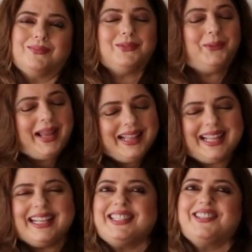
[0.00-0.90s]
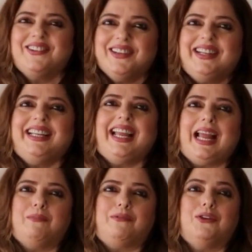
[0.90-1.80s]
Well, that's really
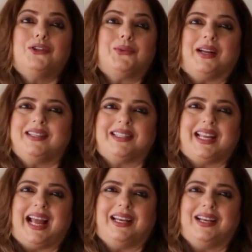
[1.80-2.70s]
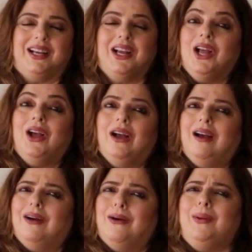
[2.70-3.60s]
helpful to understand.
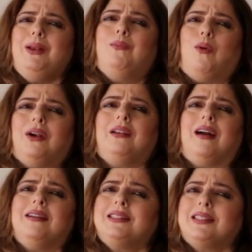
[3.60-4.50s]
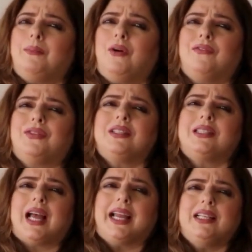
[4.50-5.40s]
Well, what are some of the
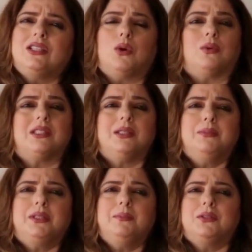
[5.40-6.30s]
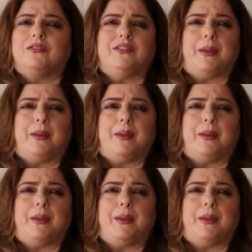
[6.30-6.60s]
signs or symptoms of